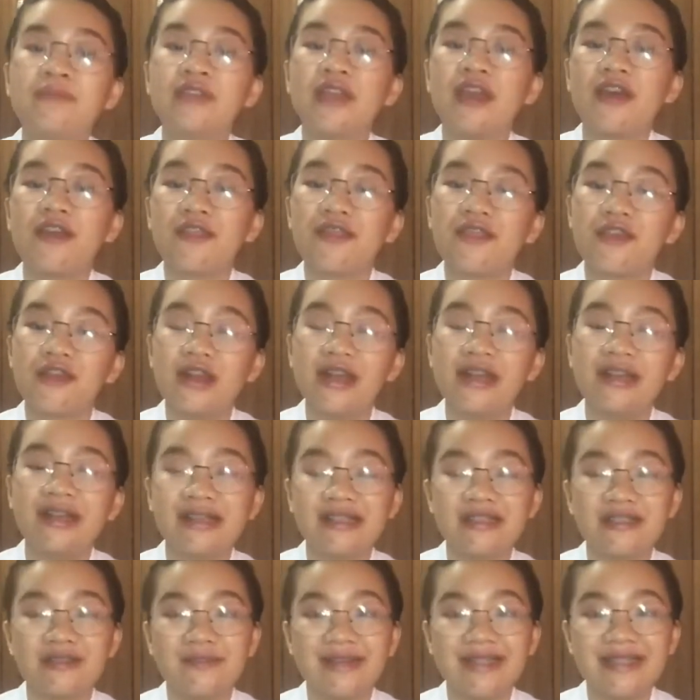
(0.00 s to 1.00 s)
Third is
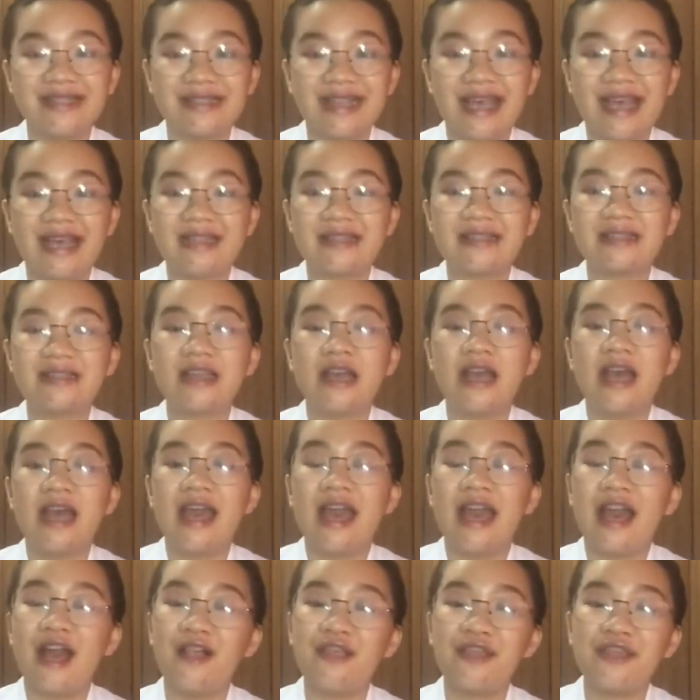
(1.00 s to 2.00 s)
to assess
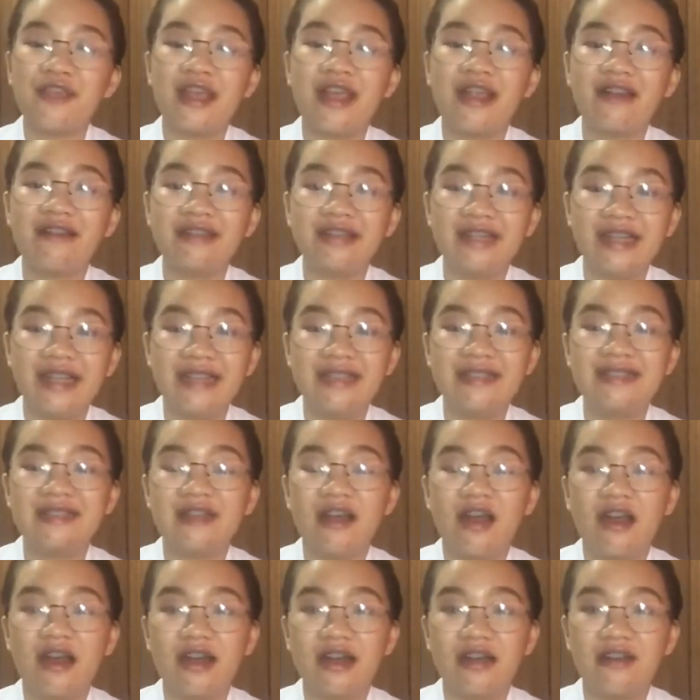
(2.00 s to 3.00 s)
healthcare needs
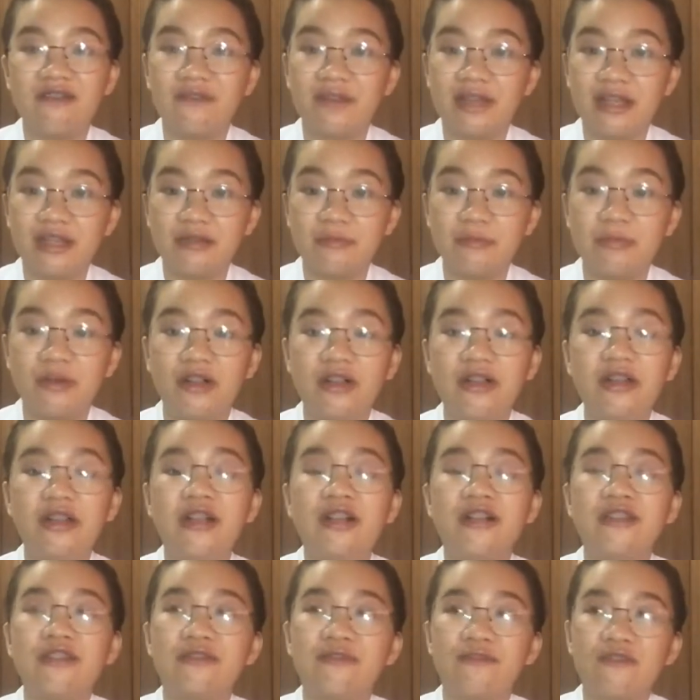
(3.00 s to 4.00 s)
are available
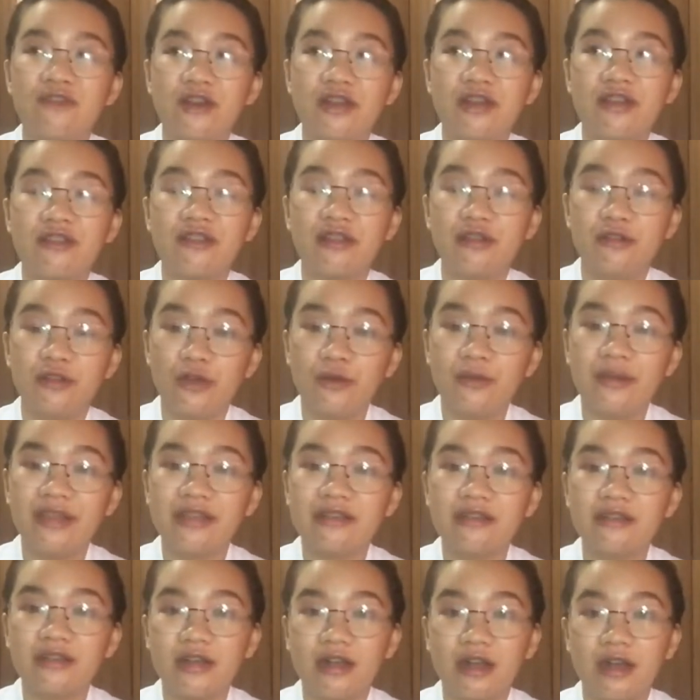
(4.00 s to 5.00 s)
for the low
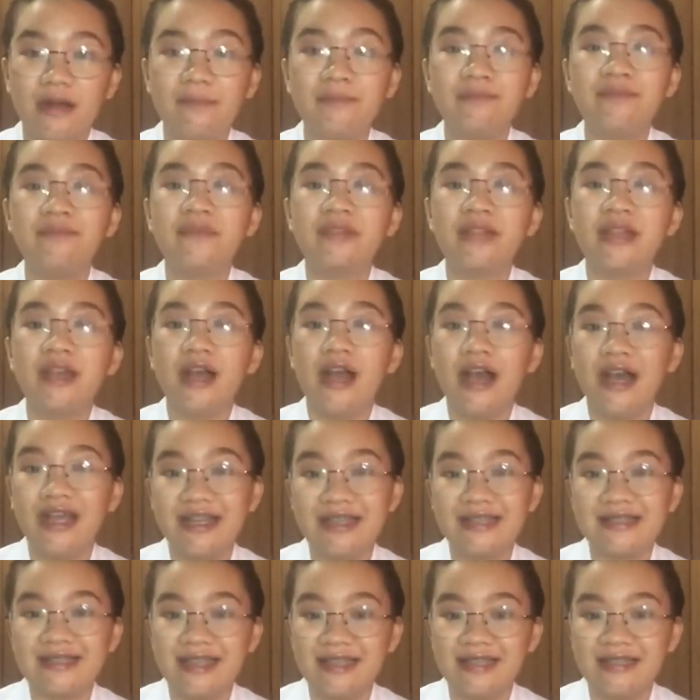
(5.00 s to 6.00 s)
income,
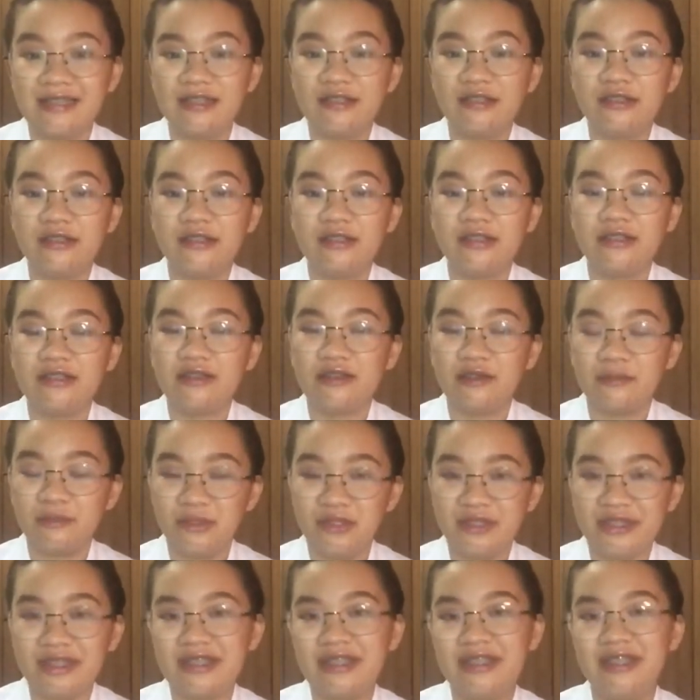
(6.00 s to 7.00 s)
unintended
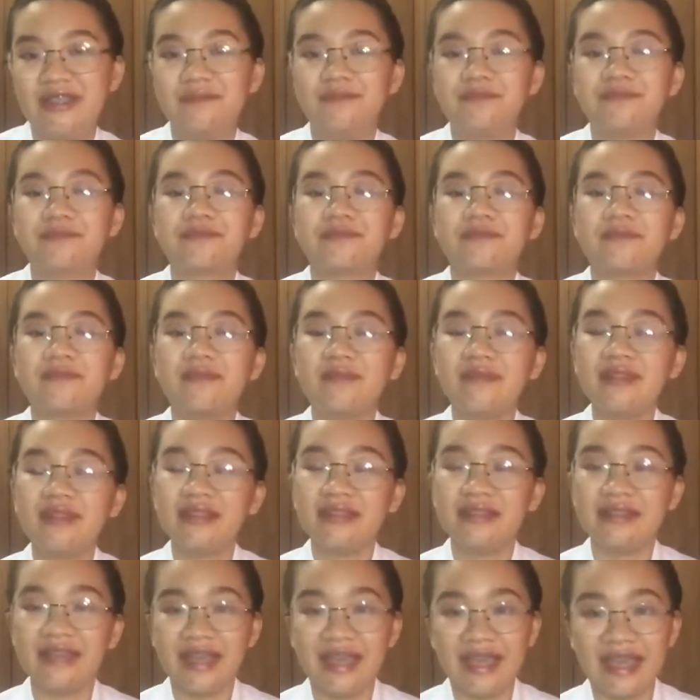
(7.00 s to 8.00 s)
community.
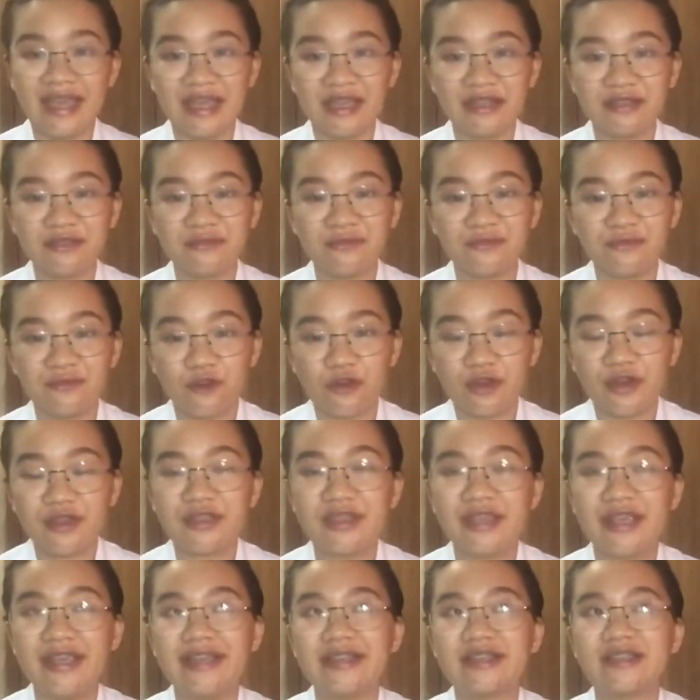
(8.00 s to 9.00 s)
And fourth
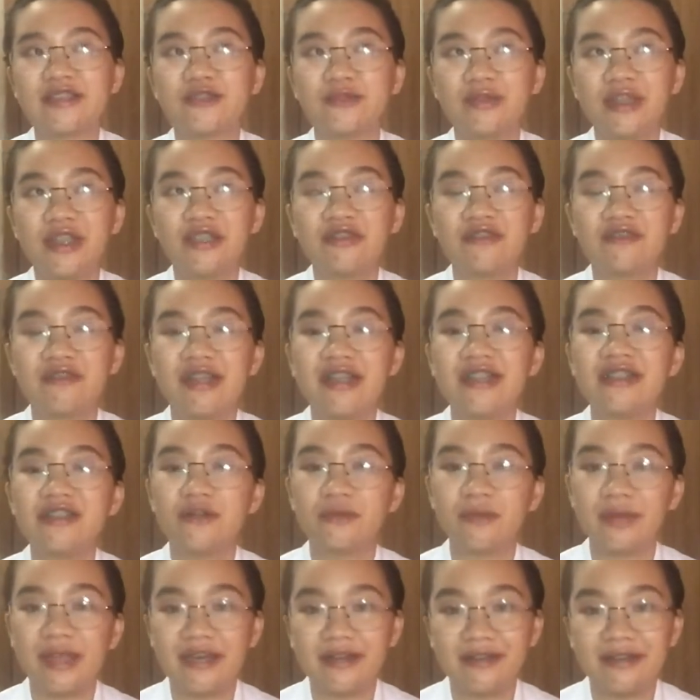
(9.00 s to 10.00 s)
is to increase
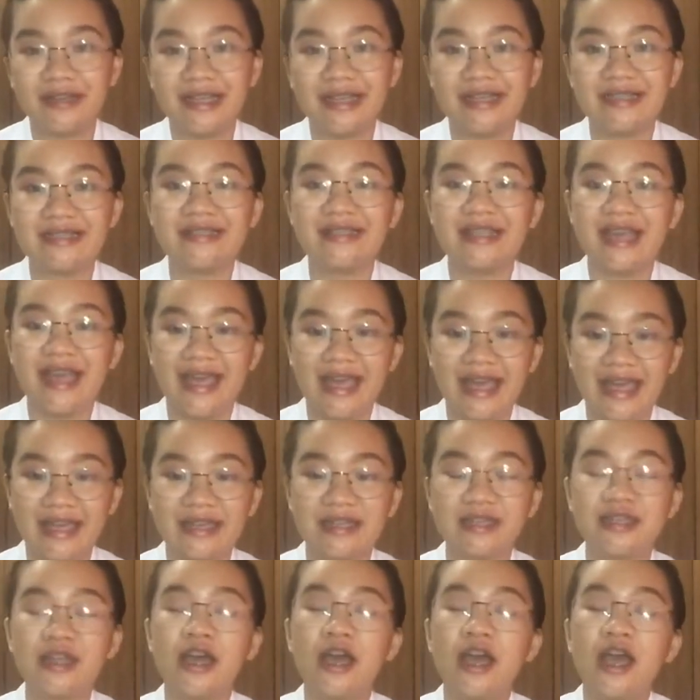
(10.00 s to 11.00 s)
awareness and
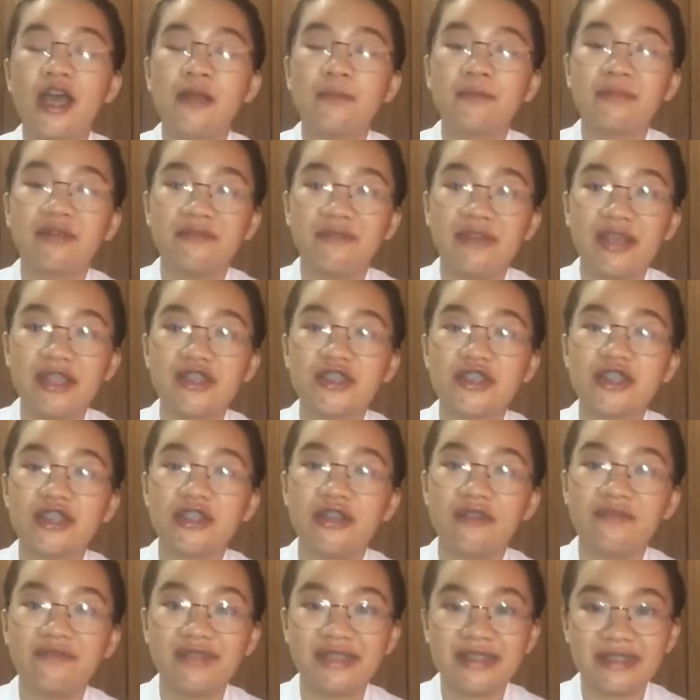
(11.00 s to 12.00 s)
prevention
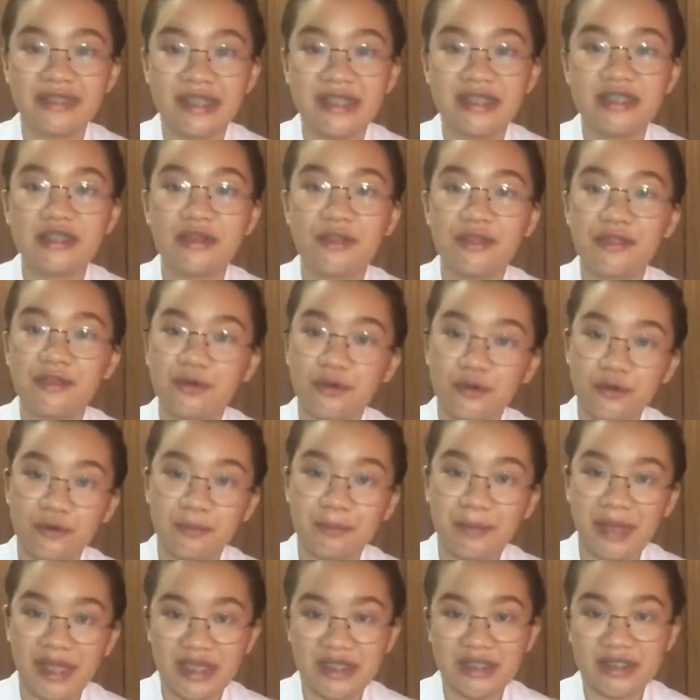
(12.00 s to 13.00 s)
of disease through
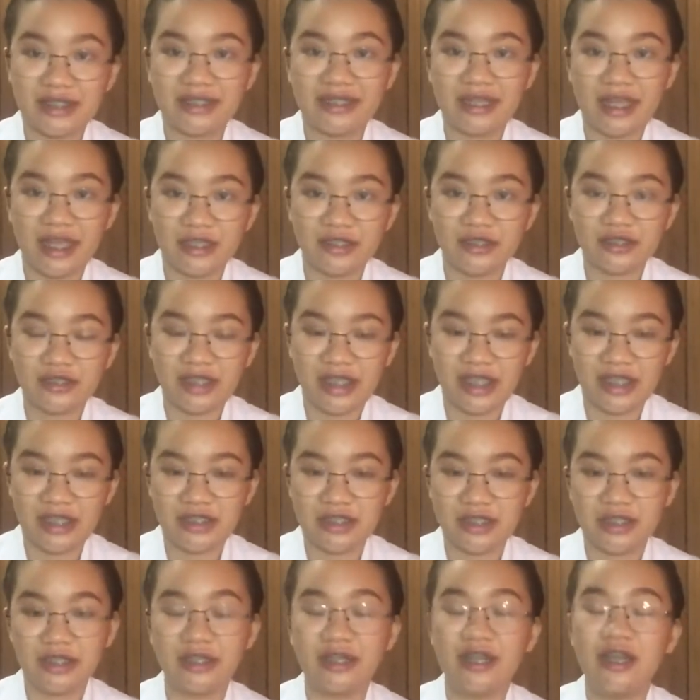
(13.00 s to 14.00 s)
patient
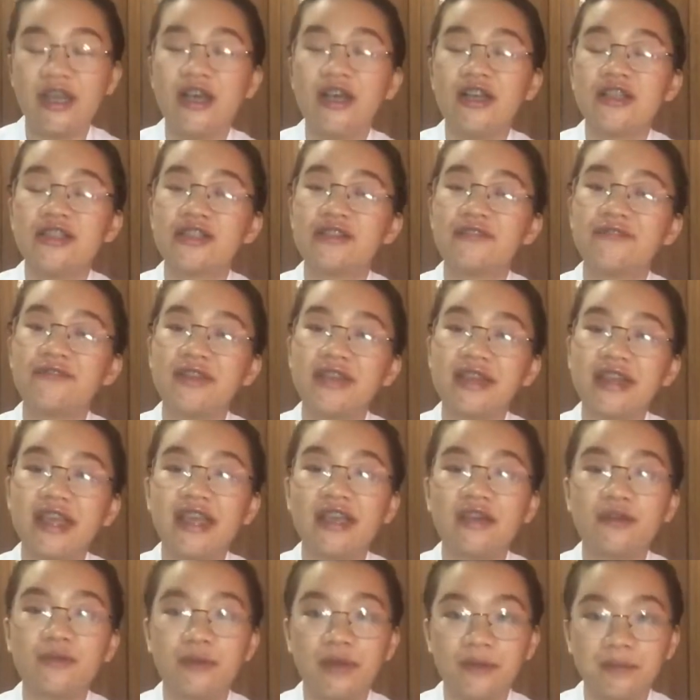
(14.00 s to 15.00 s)
education. So for the
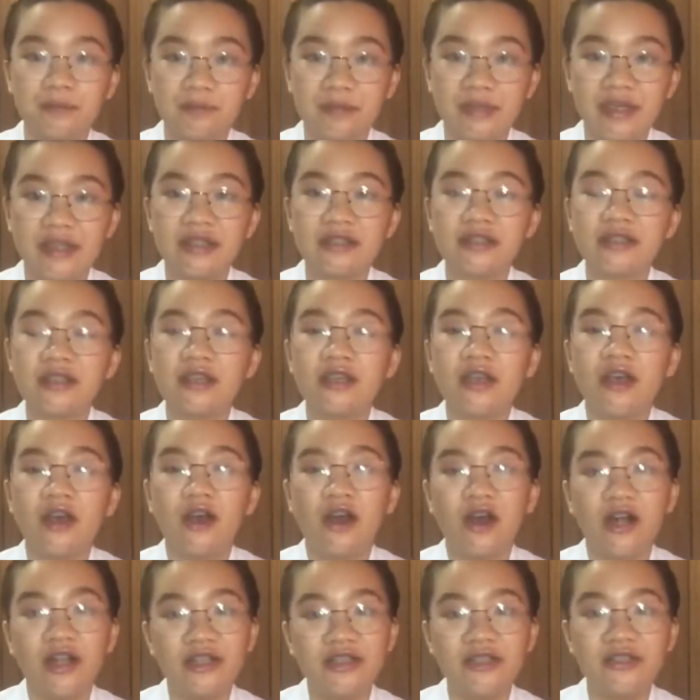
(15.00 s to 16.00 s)
equipment,
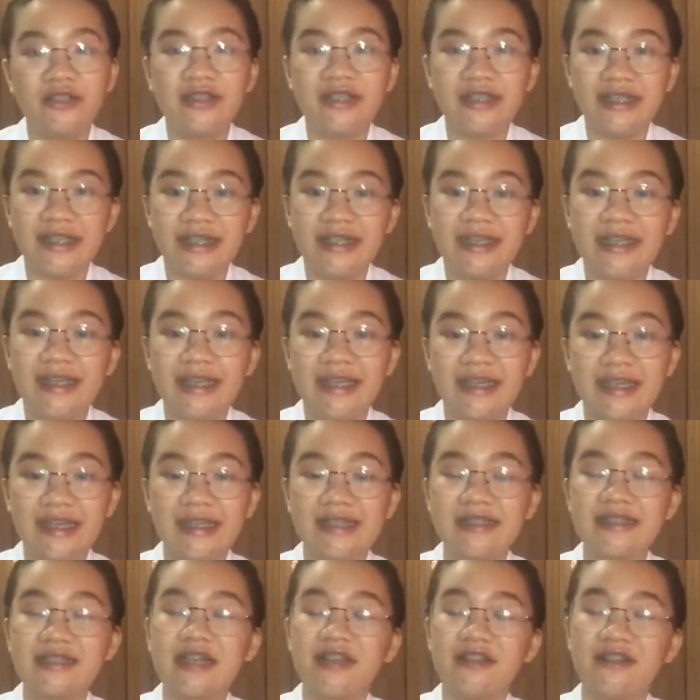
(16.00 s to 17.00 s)
all you need
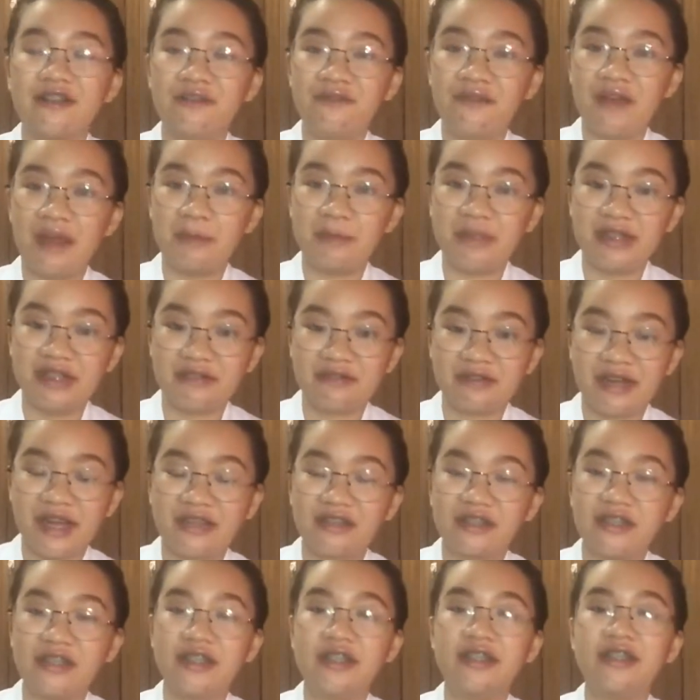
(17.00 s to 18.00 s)
is the family
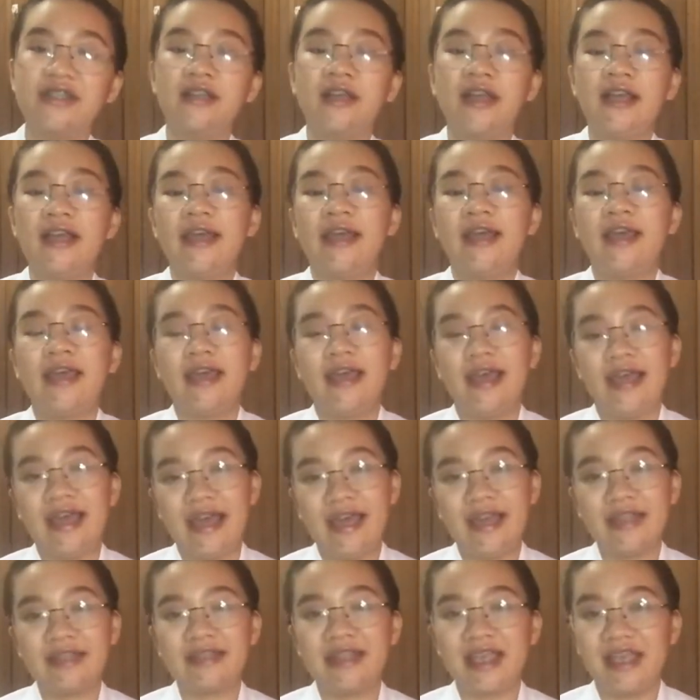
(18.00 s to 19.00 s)
record
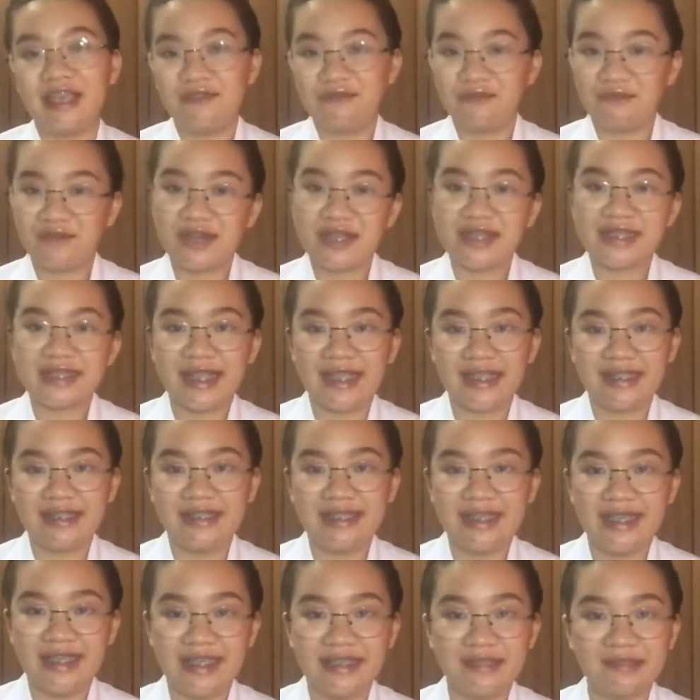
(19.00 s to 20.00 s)
and a first aid
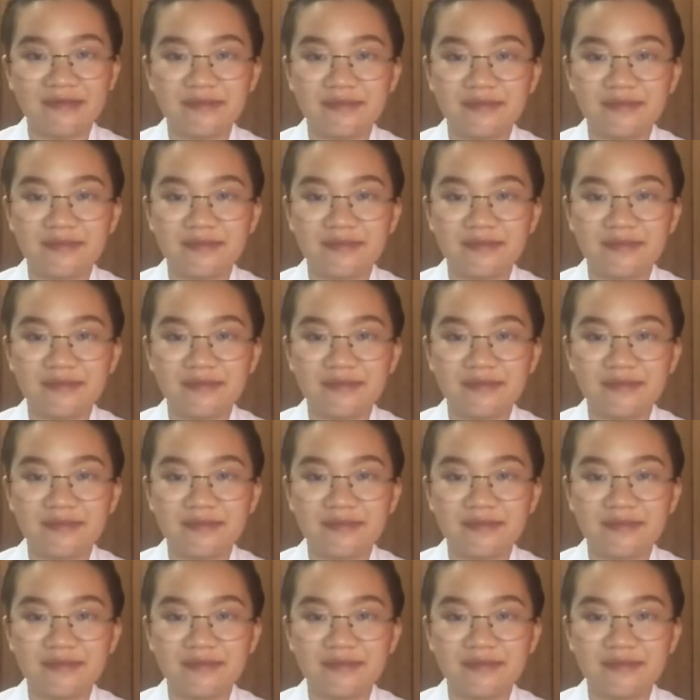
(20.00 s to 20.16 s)
kit.